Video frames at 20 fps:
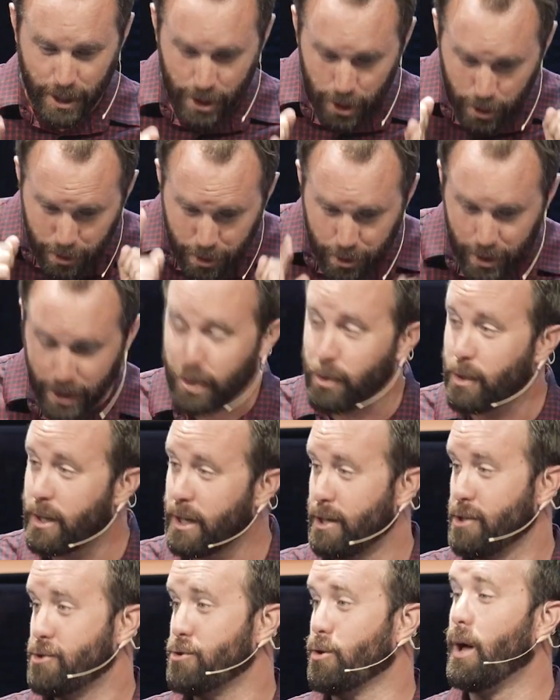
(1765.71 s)
You think you
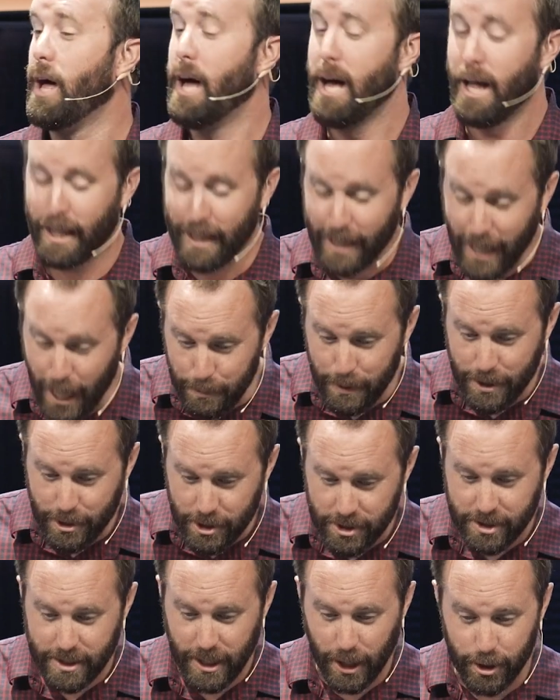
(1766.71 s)
can control. Let me
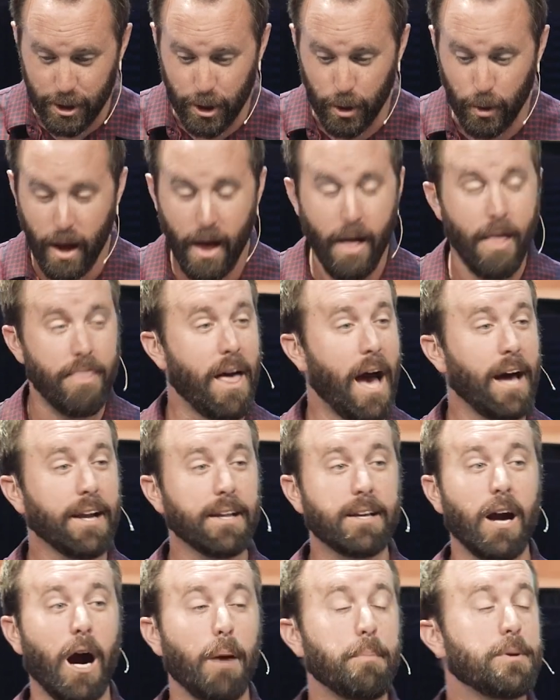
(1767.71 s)
just tell you,
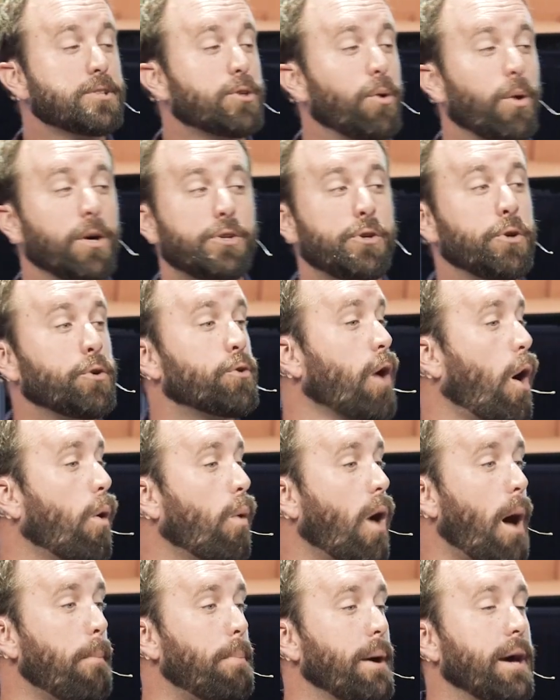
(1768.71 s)
that cub is going to
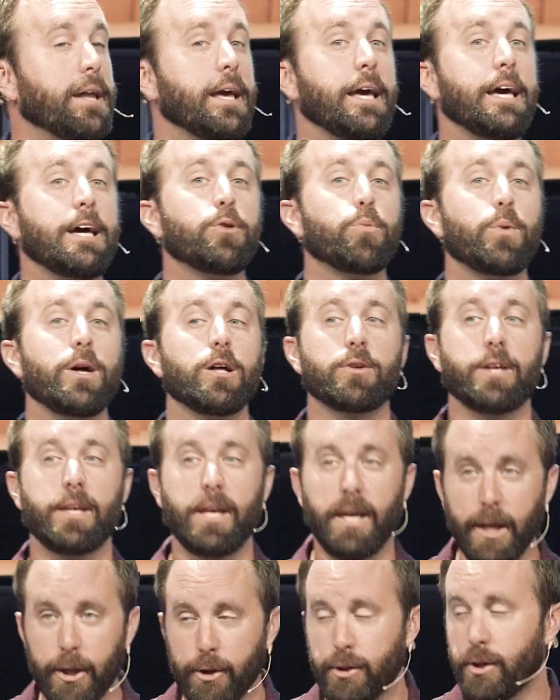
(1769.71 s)
grow up and it will
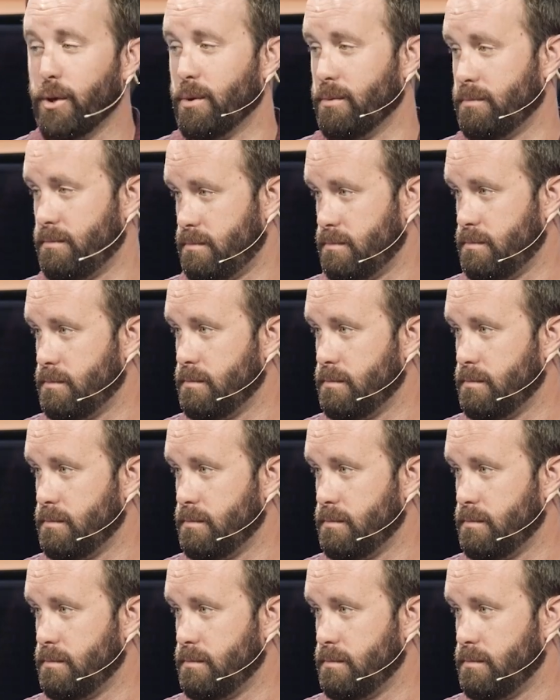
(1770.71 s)
kill you.